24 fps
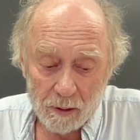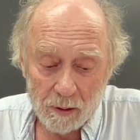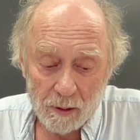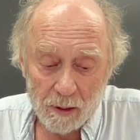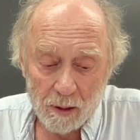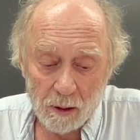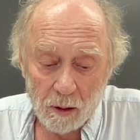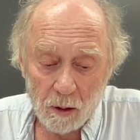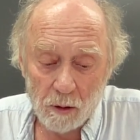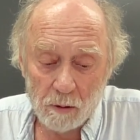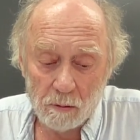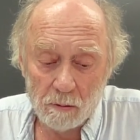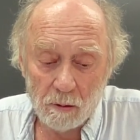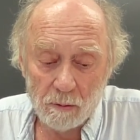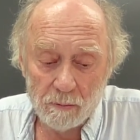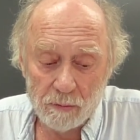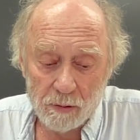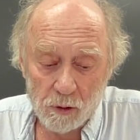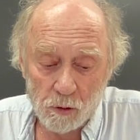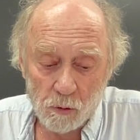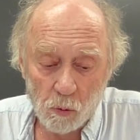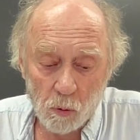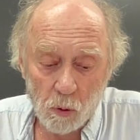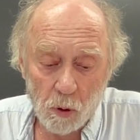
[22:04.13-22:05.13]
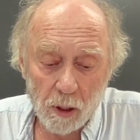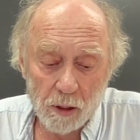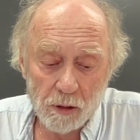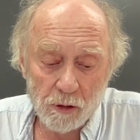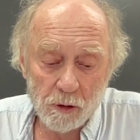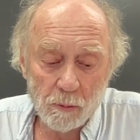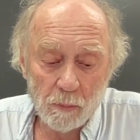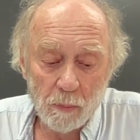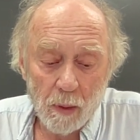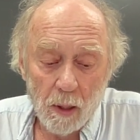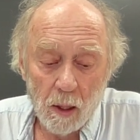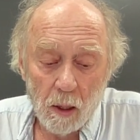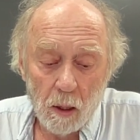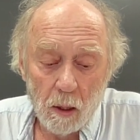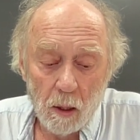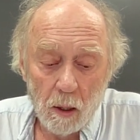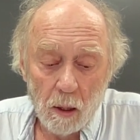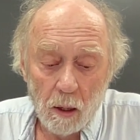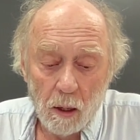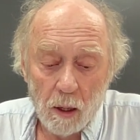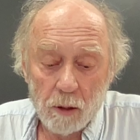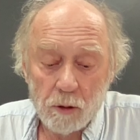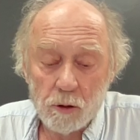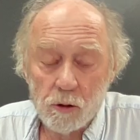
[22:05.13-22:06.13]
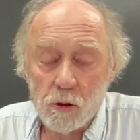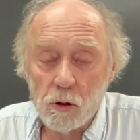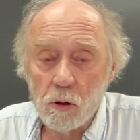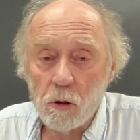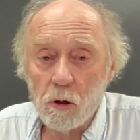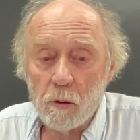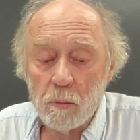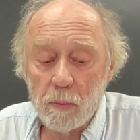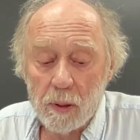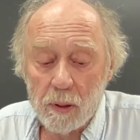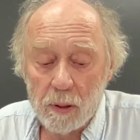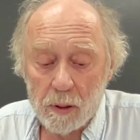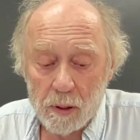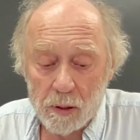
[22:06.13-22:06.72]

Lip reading: in other of his works. German